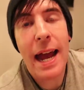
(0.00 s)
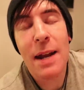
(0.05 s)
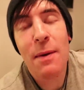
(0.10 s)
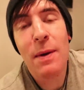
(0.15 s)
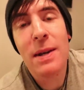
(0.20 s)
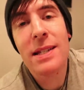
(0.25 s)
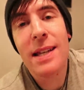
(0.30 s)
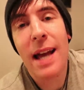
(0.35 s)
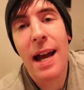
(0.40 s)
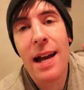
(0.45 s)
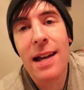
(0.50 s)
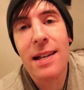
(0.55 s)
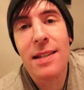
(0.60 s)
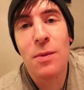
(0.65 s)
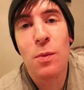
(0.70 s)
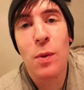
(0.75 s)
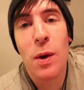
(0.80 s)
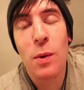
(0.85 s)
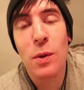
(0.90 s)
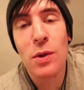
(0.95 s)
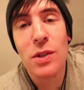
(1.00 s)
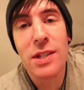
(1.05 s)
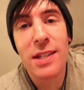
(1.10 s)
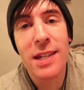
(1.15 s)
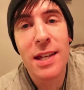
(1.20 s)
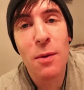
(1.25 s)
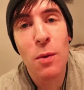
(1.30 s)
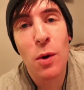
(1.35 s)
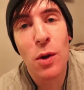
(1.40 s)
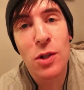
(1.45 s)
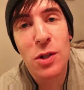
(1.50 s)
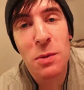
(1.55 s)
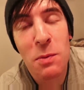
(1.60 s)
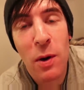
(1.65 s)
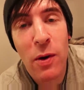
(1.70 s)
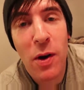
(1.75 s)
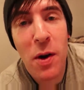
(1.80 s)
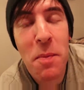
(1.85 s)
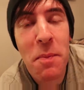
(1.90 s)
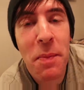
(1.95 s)
Anyways guys, we will see you all
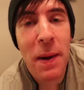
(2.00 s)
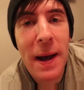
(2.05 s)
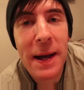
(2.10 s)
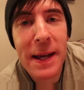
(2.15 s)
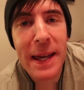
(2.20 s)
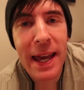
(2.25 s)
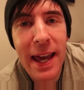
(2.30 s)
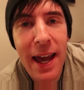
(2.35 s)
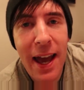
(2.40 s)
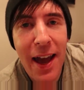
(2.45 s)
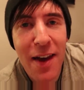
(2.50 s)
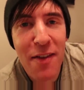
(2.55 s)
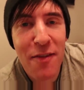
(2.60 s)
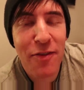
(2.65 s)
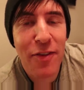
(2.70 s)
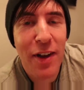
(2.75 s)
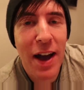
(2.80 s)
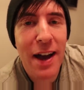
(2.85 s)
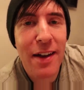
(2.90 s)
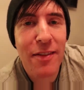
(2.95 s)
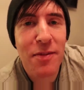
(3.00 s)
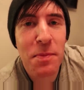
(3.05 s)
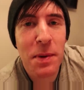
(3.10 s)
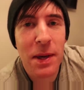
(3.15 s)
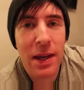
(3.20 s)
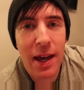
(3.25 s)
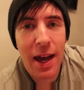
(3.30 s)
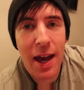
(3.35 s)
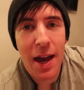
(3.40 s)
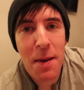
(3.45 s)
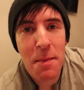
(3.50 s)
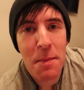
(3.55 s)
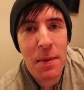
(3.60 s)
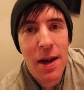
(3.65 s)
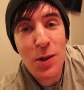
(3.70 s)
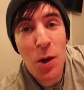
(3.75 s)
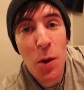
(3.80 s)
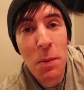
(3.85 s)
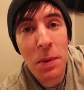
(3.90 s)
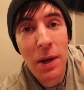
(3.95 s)
tomorrow back here at 5 PM.
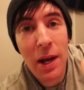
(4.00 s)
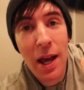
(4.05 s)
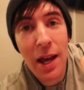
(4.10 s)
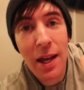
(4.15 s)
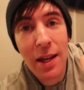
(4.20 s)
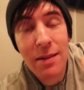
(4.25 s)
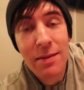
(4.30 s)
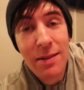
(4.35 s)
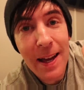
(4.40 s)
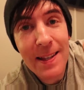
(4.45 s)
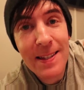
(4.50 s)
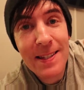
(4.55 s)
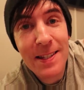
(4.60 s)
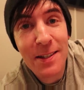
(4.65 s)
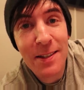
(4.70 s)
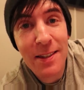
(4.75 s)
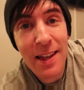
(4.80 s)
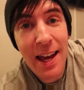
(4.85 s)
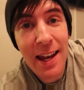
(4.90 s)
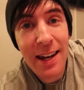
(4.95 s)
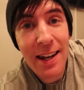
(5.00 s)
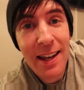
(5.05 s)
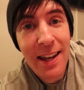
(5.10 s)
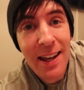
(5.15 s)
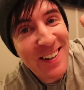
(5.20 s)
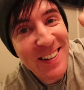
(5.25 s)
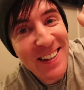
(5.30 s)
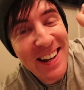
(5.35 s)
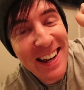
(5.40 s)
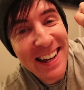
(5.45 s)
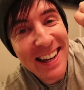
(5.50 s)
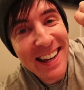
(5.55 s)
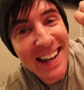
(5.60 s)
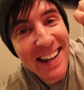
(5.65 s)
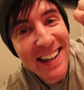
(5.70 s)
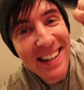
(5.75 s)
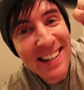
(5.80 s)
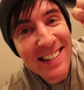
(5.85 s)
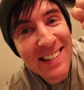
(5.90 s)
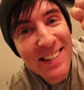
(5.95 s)
Don't be late. Until then, good night
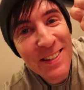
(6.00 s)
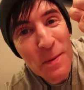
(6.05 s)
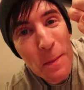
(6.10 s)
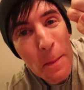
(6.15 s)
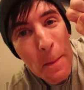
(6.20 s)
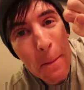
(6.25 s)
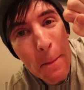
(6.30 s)
guys.